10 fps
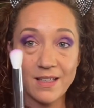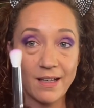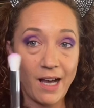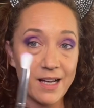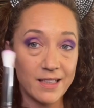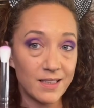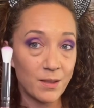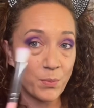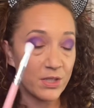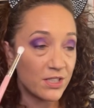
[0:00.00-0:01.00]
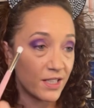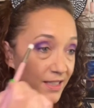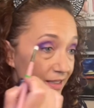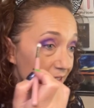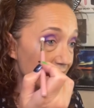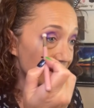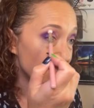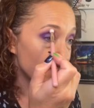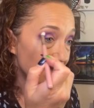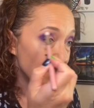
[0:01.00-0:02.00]
kind of like a brush like this
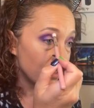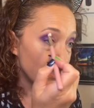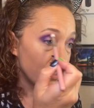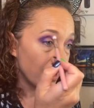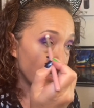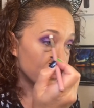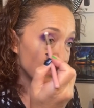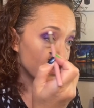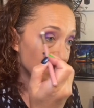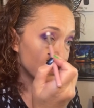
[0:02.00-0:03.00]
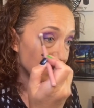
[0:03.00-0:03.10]
and just